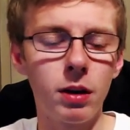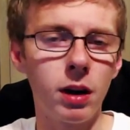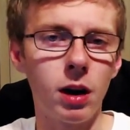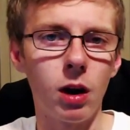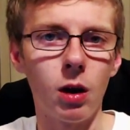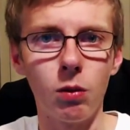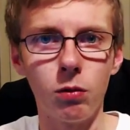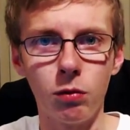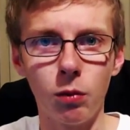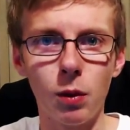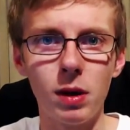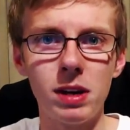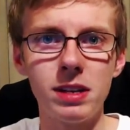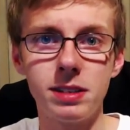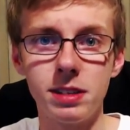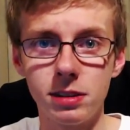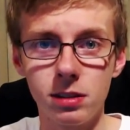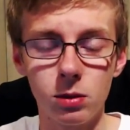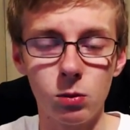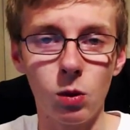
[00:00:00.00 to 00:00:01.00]

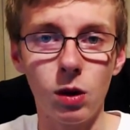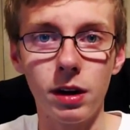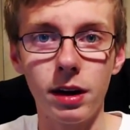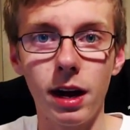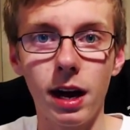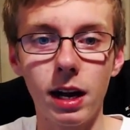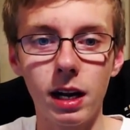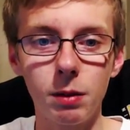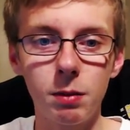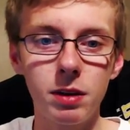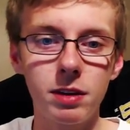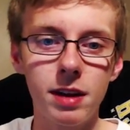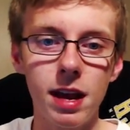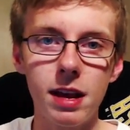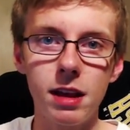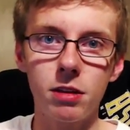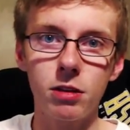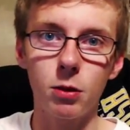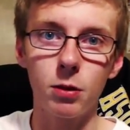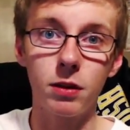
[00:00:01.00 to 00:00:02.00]
voices and whatnot, let me take
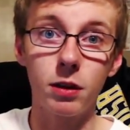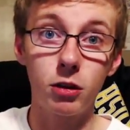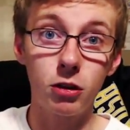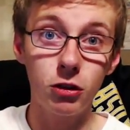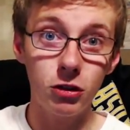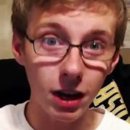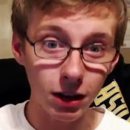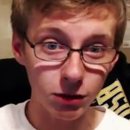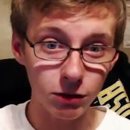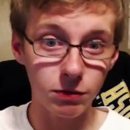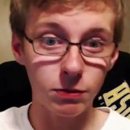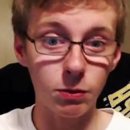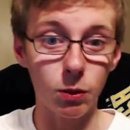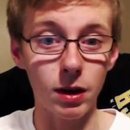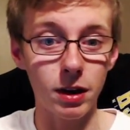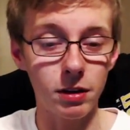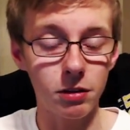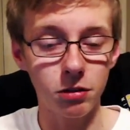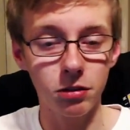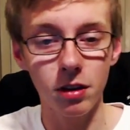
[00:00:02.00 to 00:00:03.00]
you through it. The chest
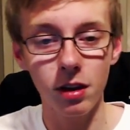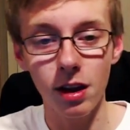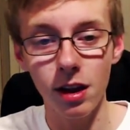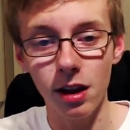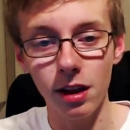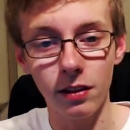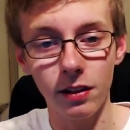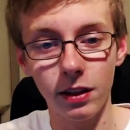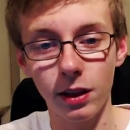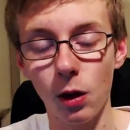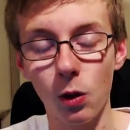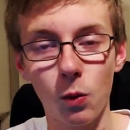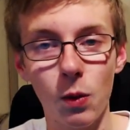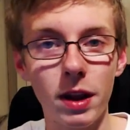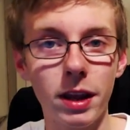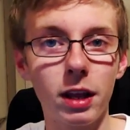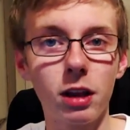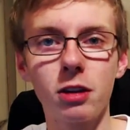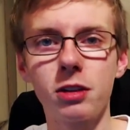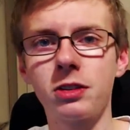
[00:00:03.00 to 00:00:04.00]
voice, the
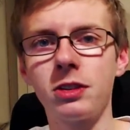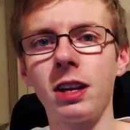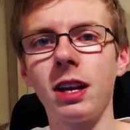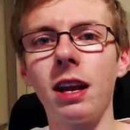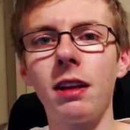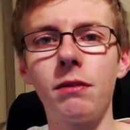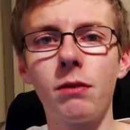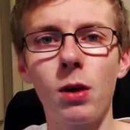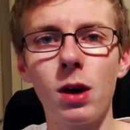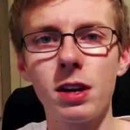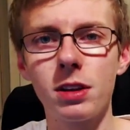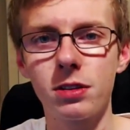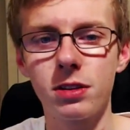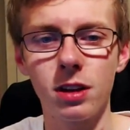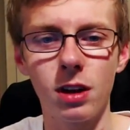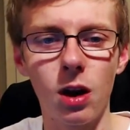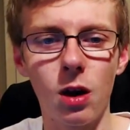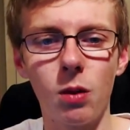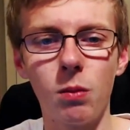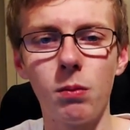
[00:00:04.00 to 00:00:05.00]
regular singing voice,
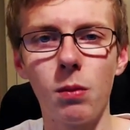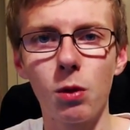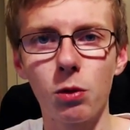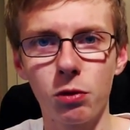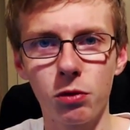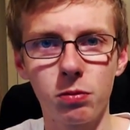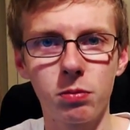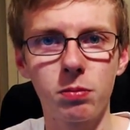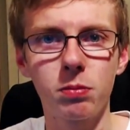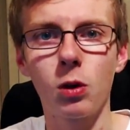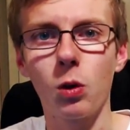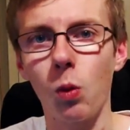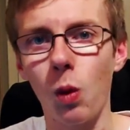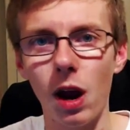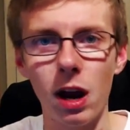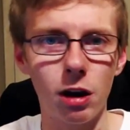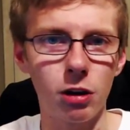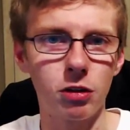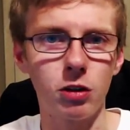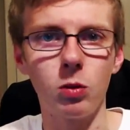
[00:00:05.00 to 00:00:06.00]
most
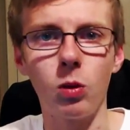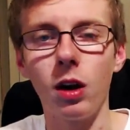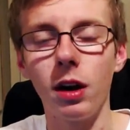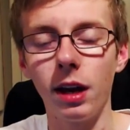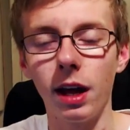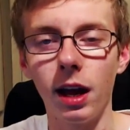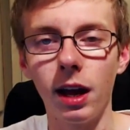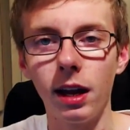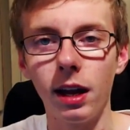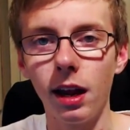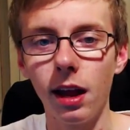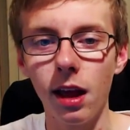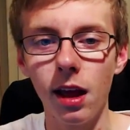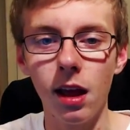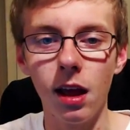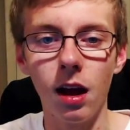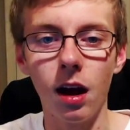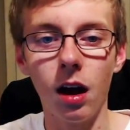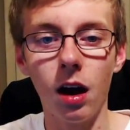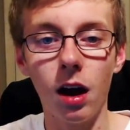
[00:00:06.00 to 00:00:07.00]
choirs and whatnot,
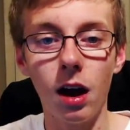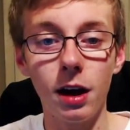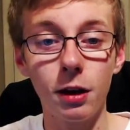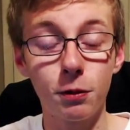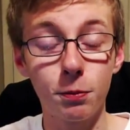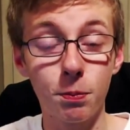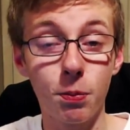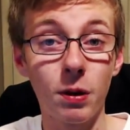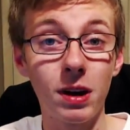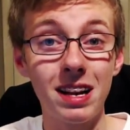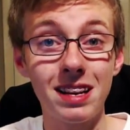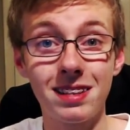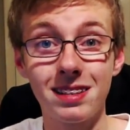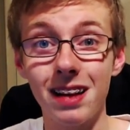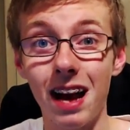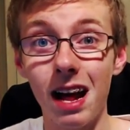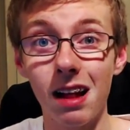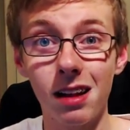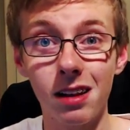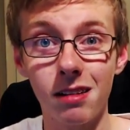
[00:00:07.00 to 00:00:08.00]
is pretty
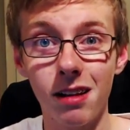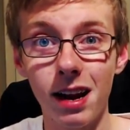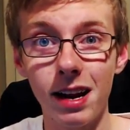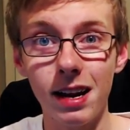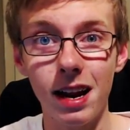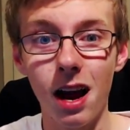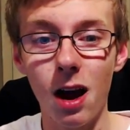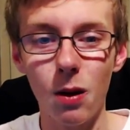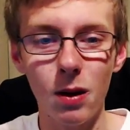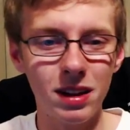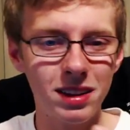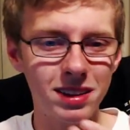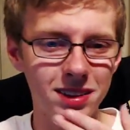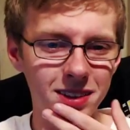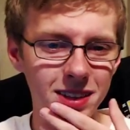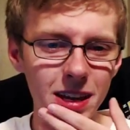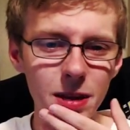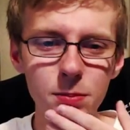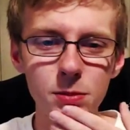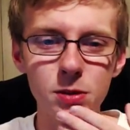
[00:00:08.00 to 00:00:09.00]
solid right now. It
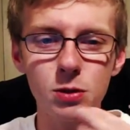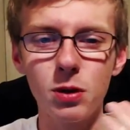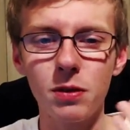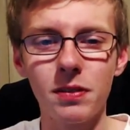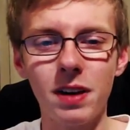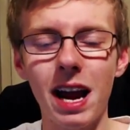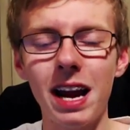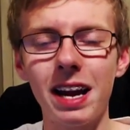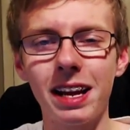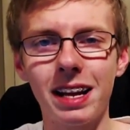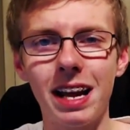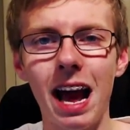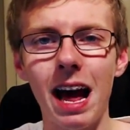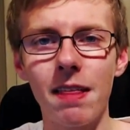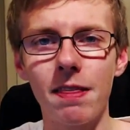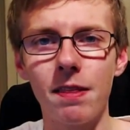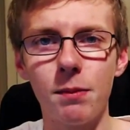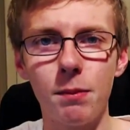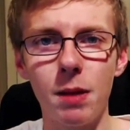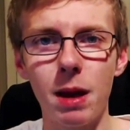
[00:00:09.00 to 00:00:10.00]
seems to have kind of gotten
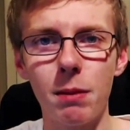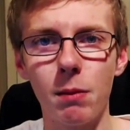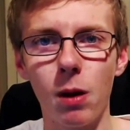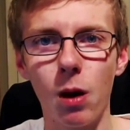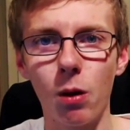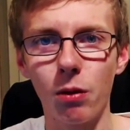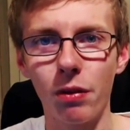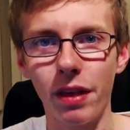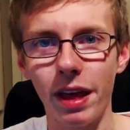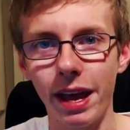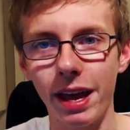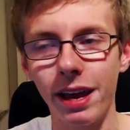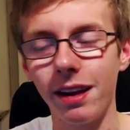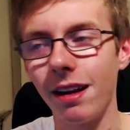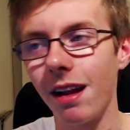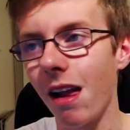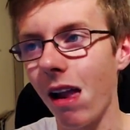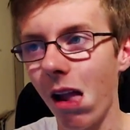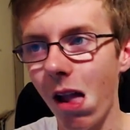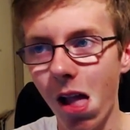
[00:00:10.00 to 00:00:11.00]
the memo that
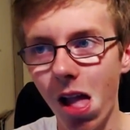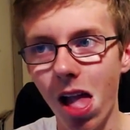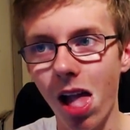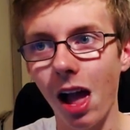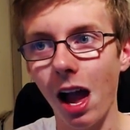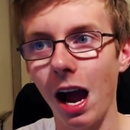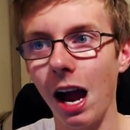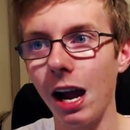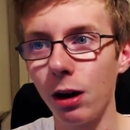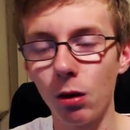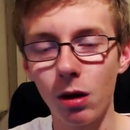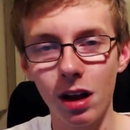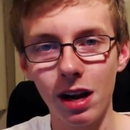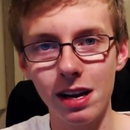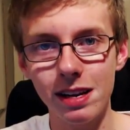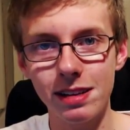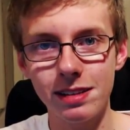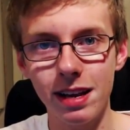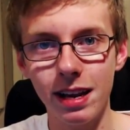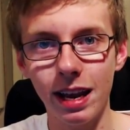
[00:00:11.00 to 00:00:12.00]
I do a lot
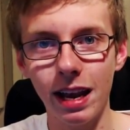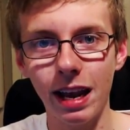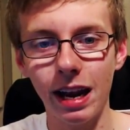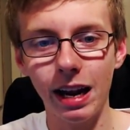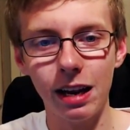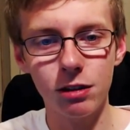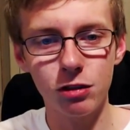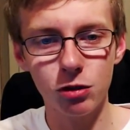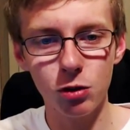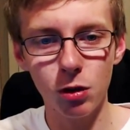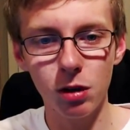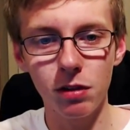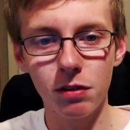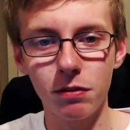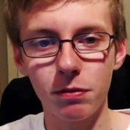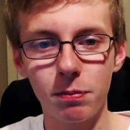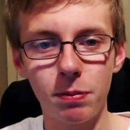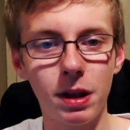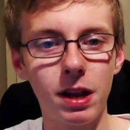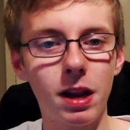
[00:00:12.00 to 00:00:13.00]
of singing, and it's sort
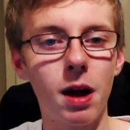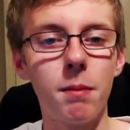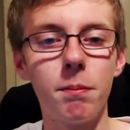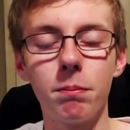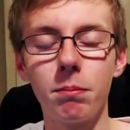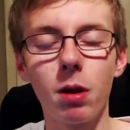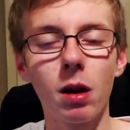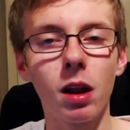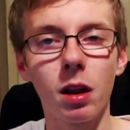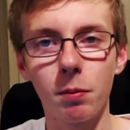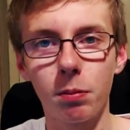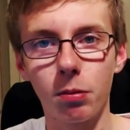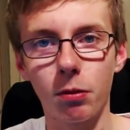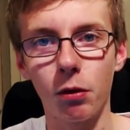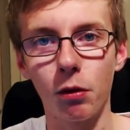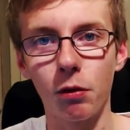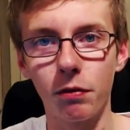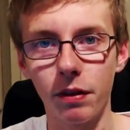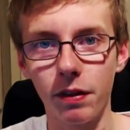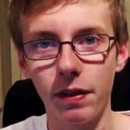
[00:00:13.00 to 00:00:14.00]
of become
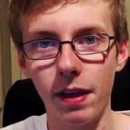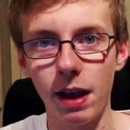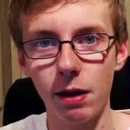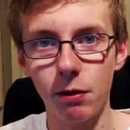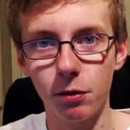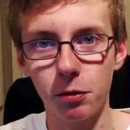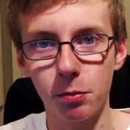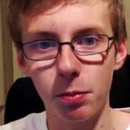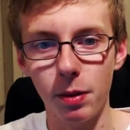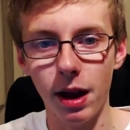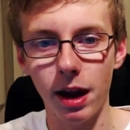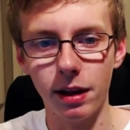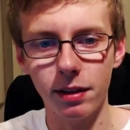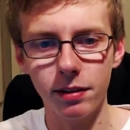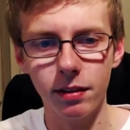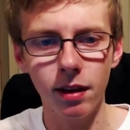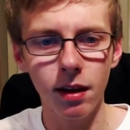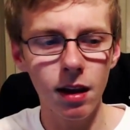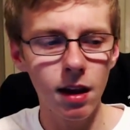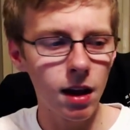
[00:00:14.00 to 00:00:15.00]
bulletproof in that respect.
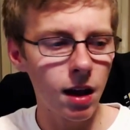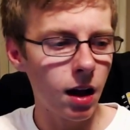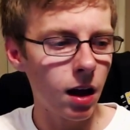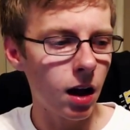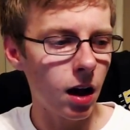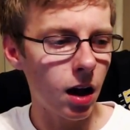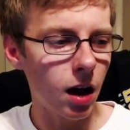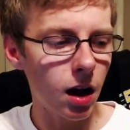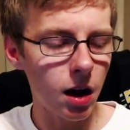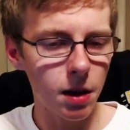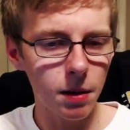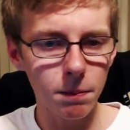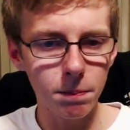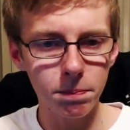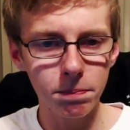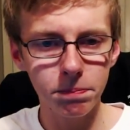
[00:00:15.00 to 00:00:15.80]
But